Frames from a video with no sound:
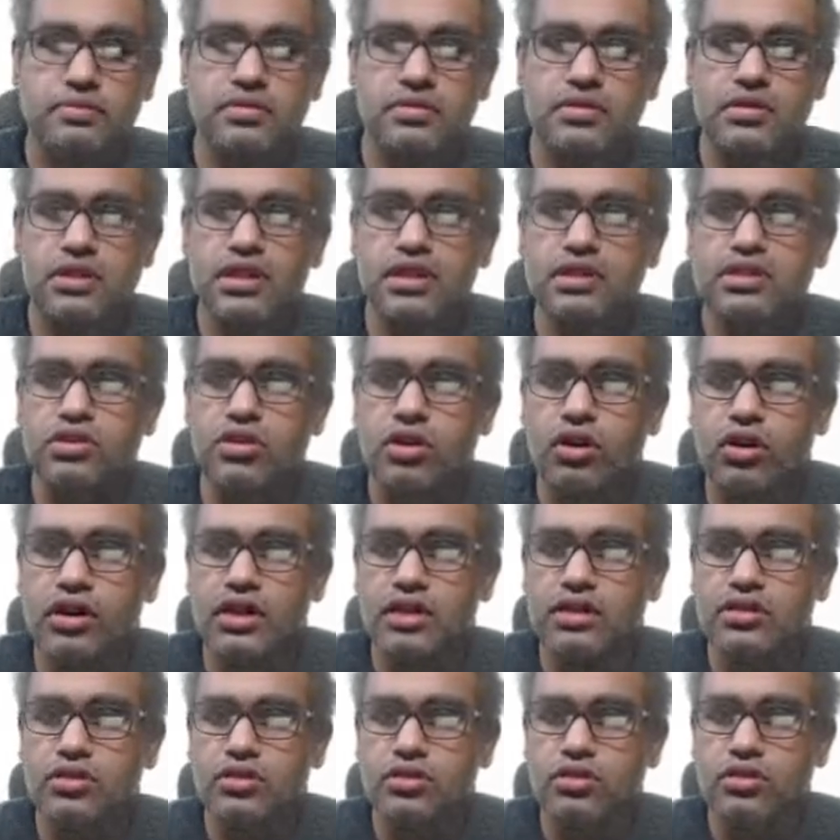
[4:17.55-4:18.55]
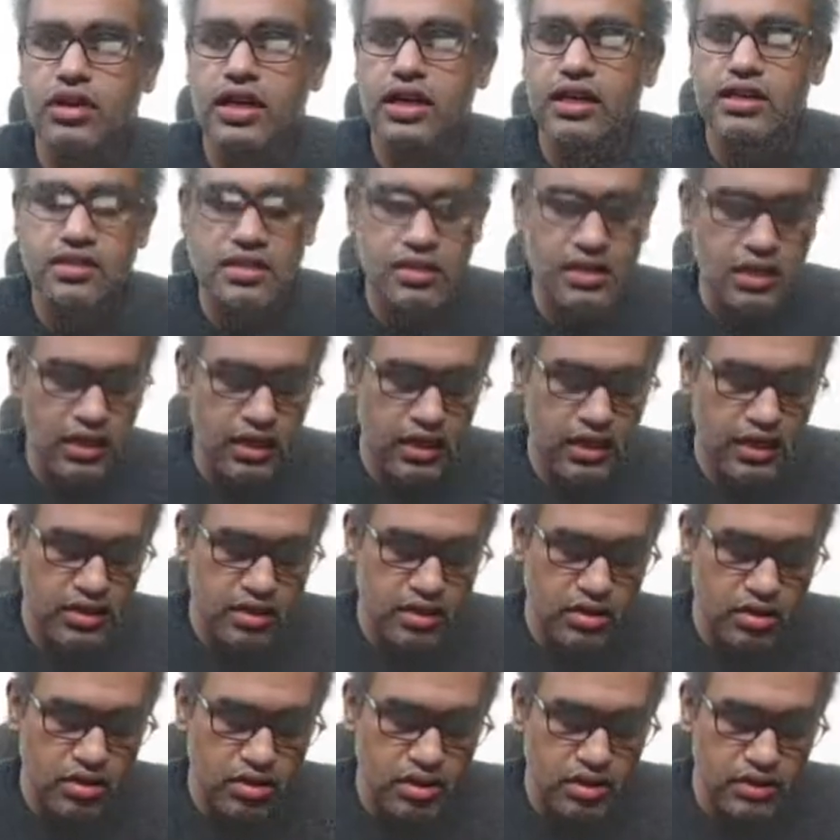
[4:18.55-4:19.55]
This cord is known as a
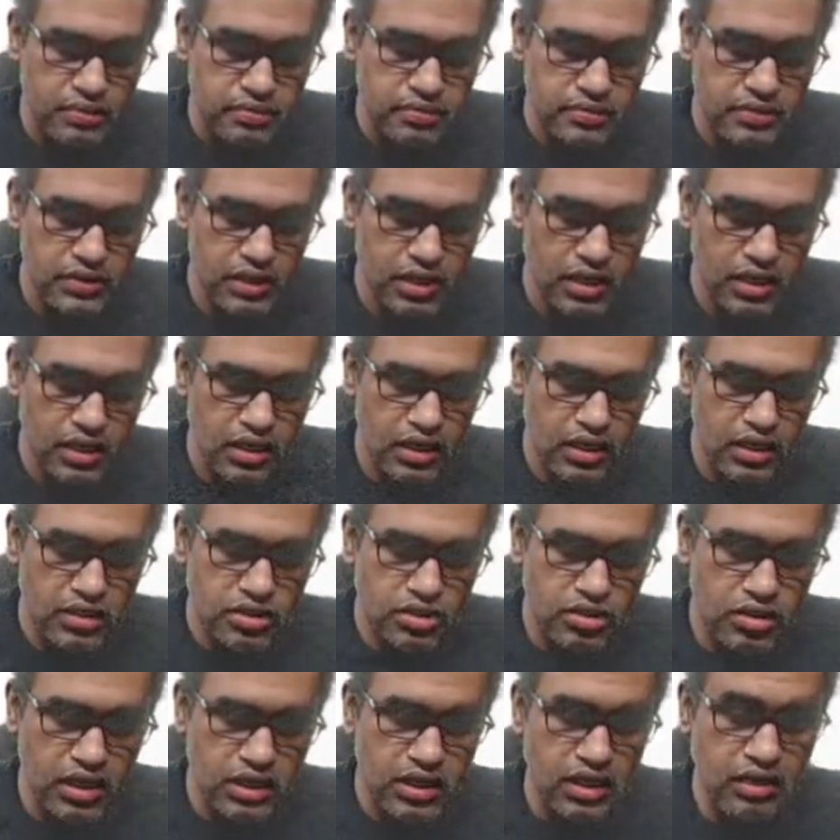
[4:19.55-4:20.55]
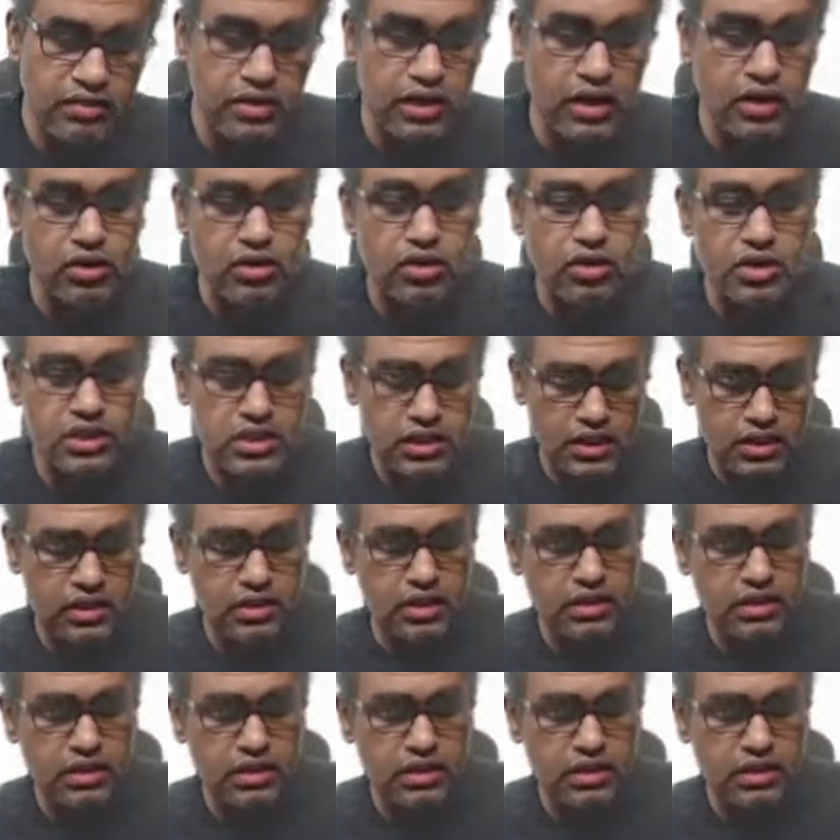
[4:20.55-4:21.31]
lateral cord. Sunita, very good question.